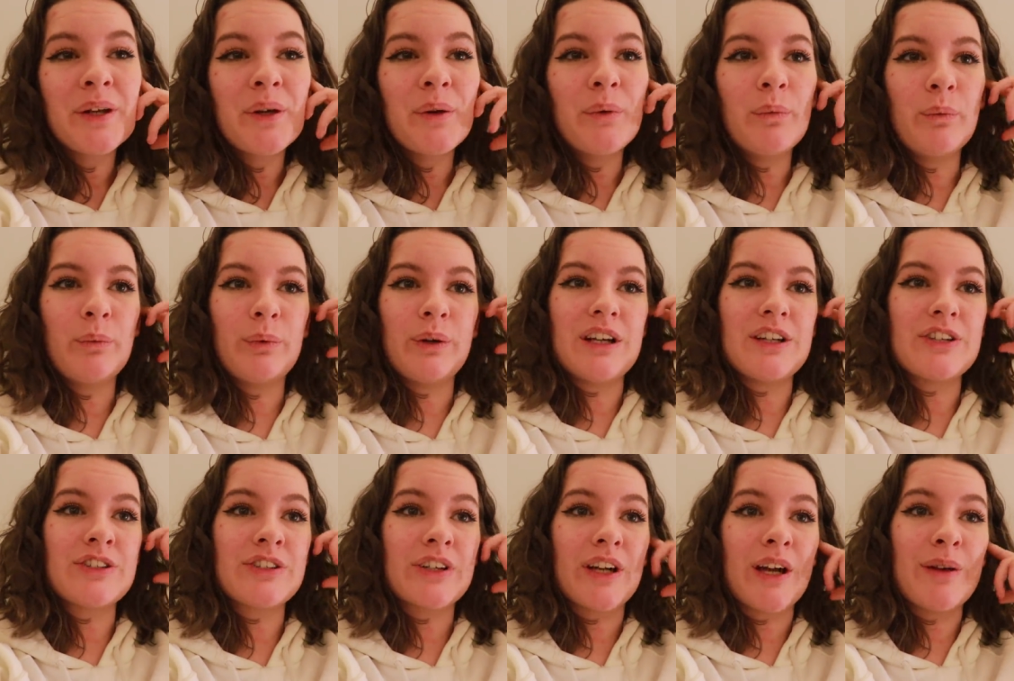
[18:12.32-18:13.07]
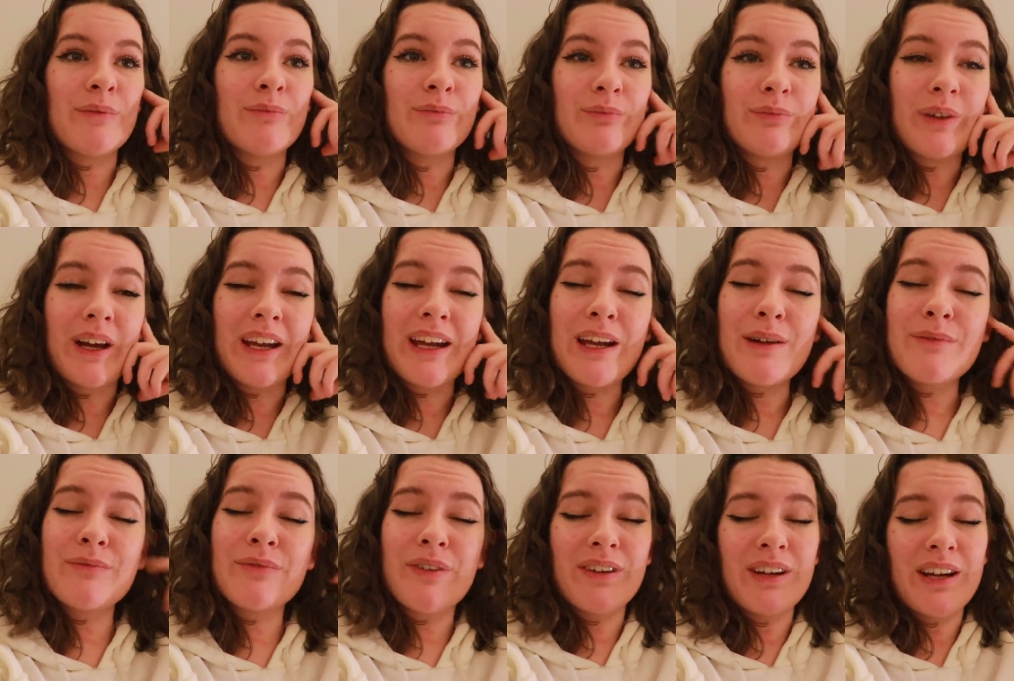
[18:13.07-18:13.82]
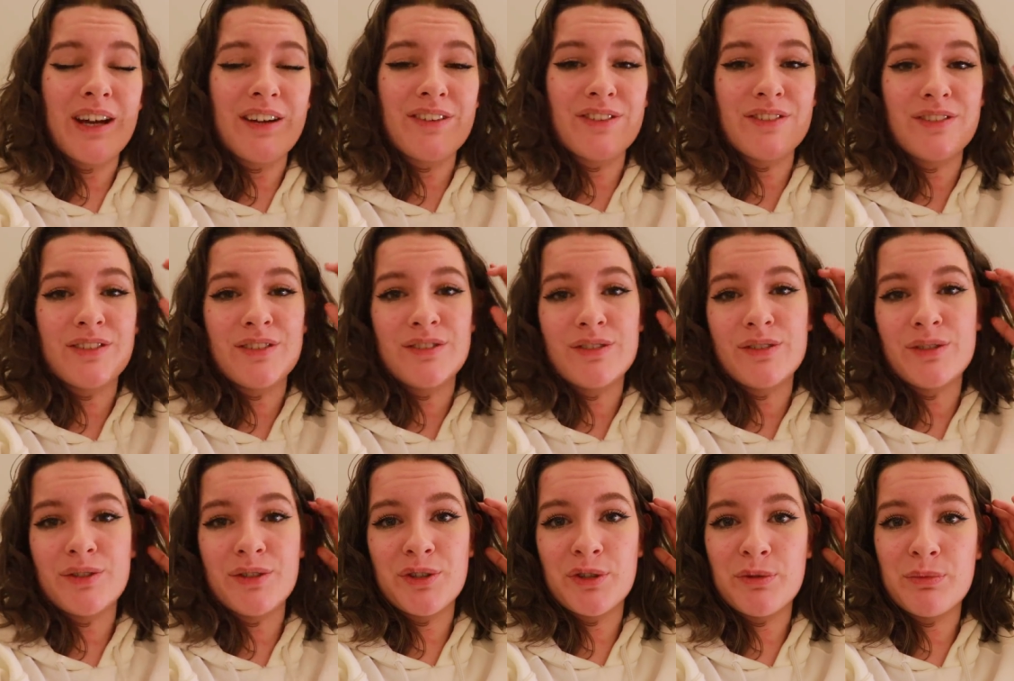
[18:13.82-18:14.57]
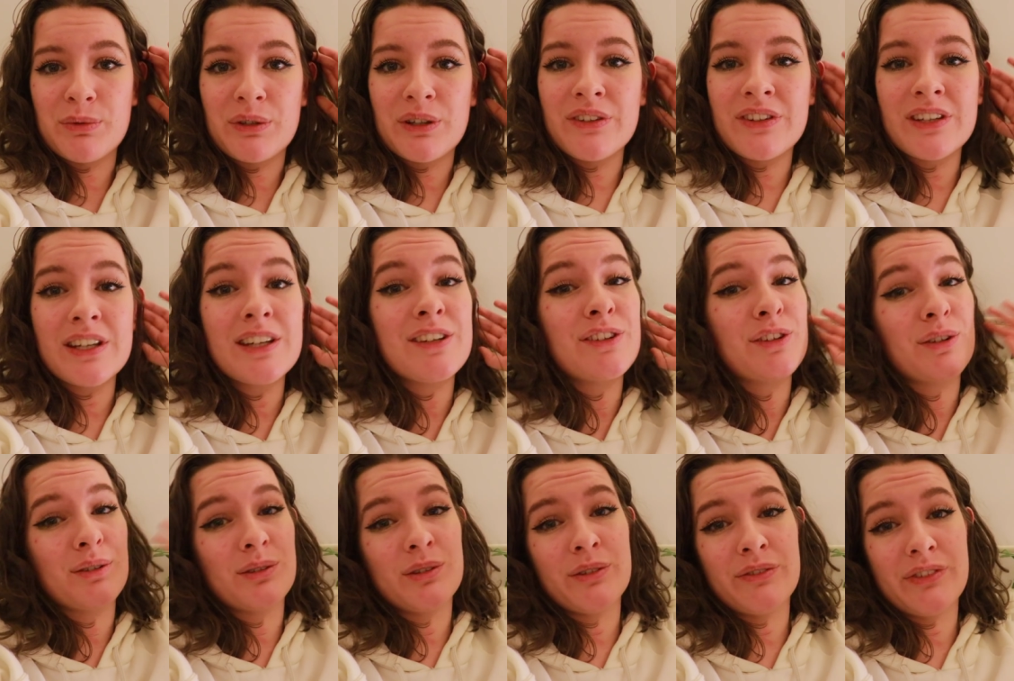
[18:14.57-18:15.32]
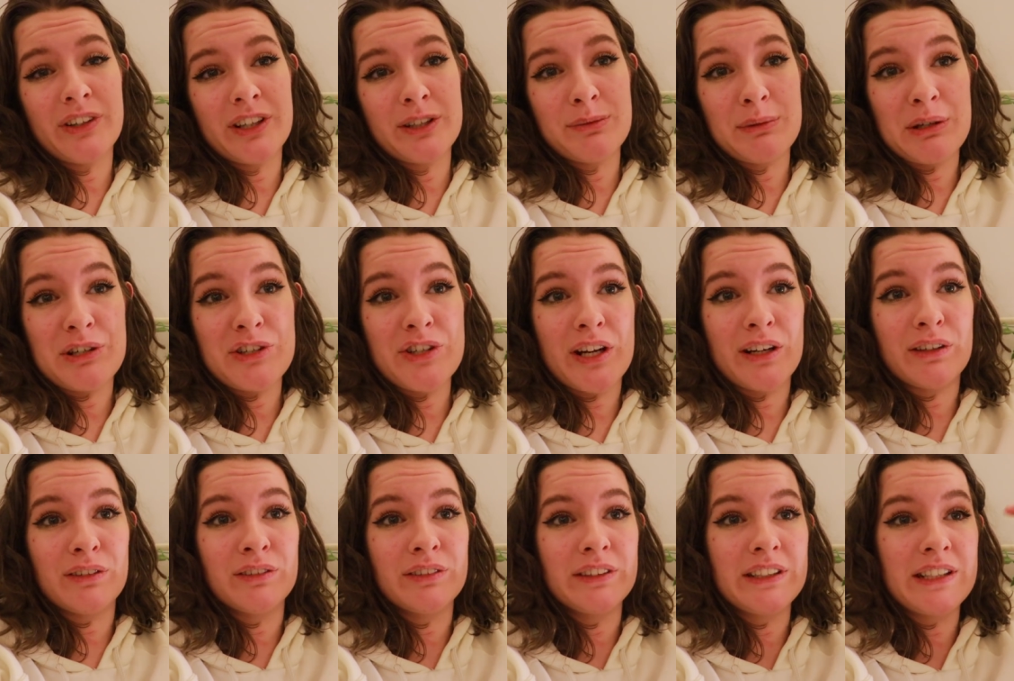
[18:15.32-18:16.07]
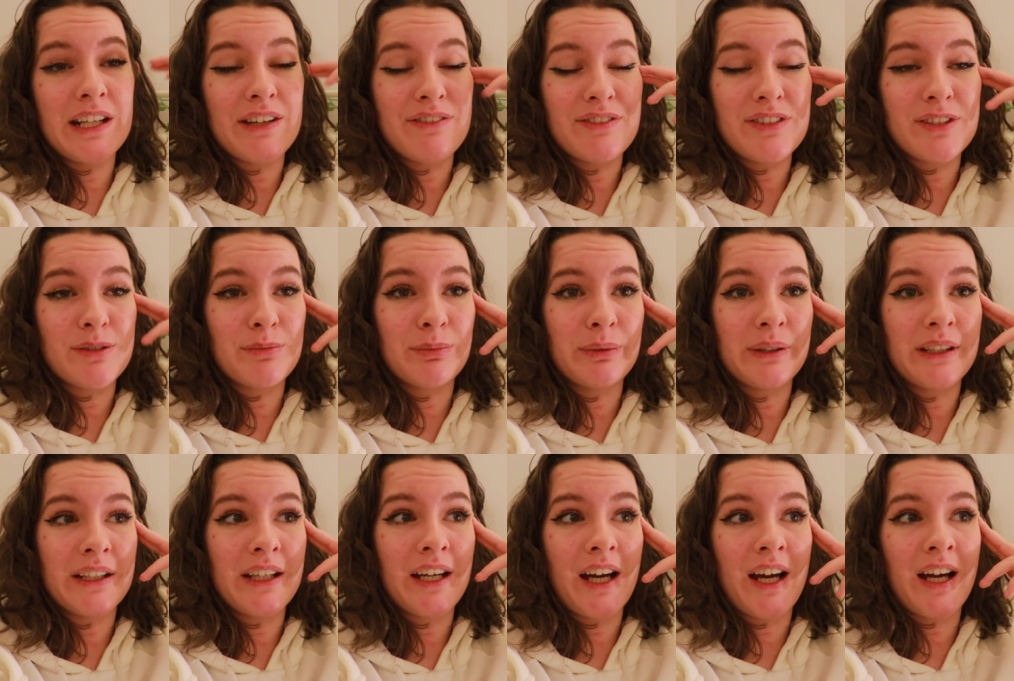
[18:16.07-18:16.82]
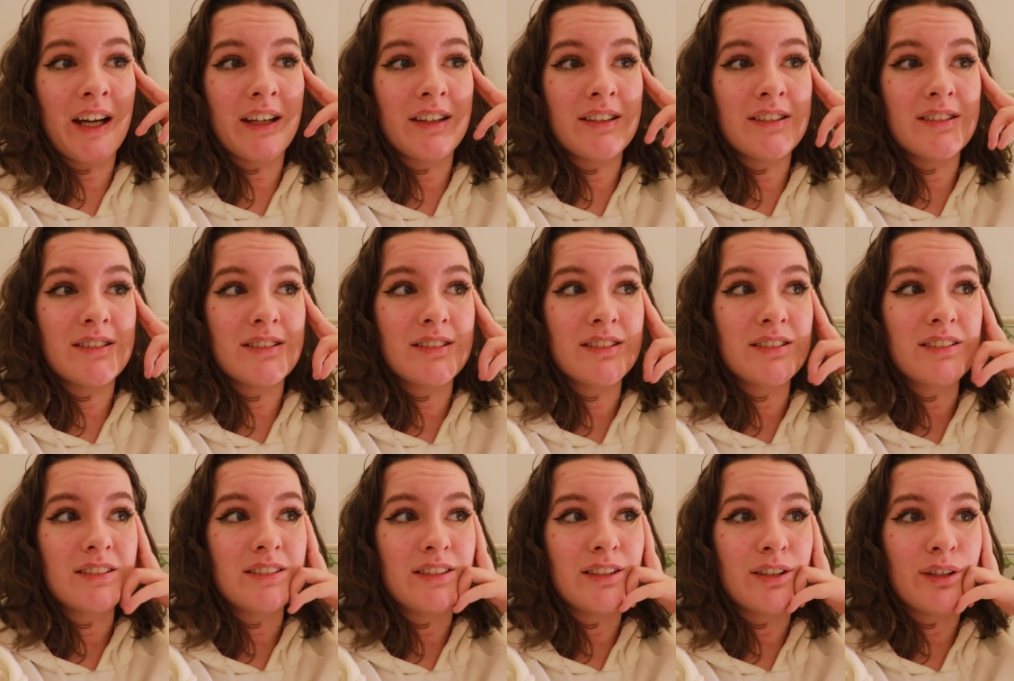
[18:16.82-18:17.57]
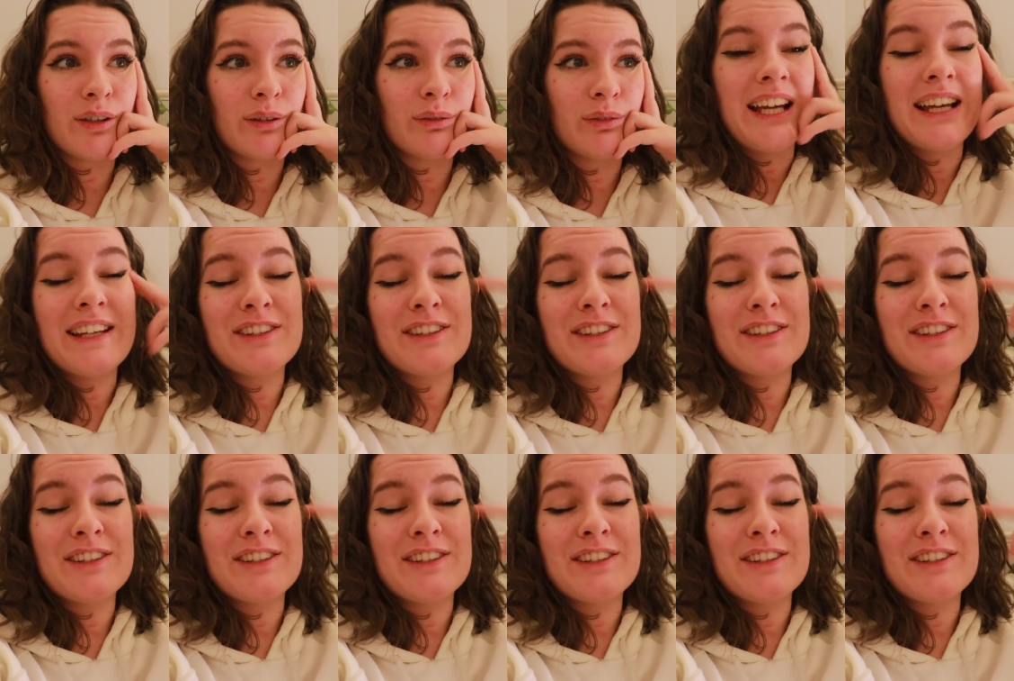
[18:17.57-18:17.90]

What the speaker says: which I am very hesitant to do because it is going to affect my channel inevitably, and you know,